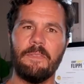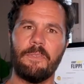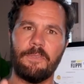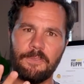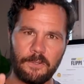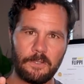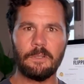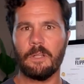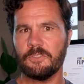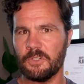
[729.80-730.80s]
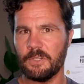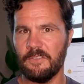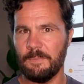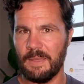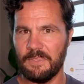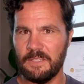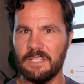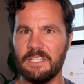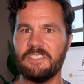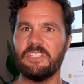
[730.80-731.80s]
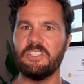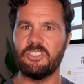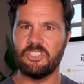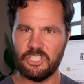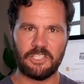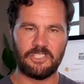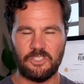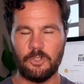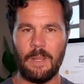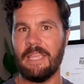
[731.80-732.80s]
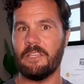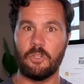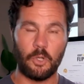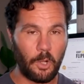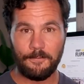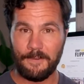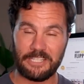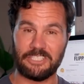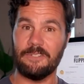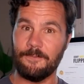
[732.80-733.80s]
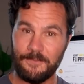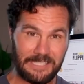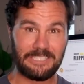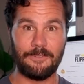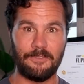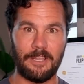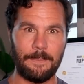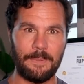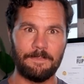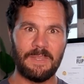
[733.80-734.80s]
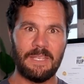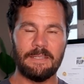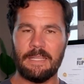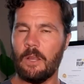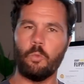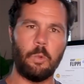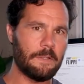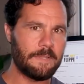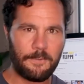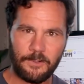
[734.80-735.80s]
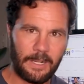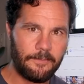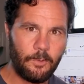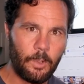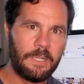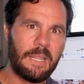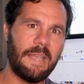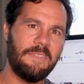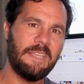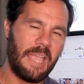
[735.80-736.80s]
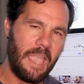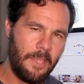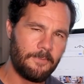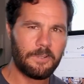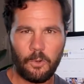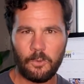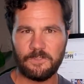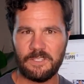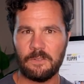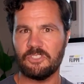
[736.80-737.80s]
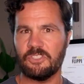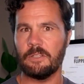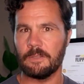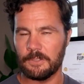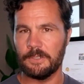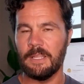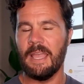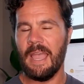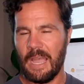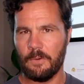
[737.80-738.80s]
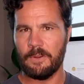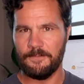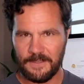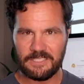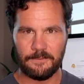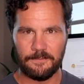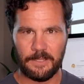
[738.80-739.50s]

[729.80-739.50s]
And the third alternative method is to just do a good old-fashioned fix and flip. Now, while not for everyone, I think every wholesaler should learn how to fix and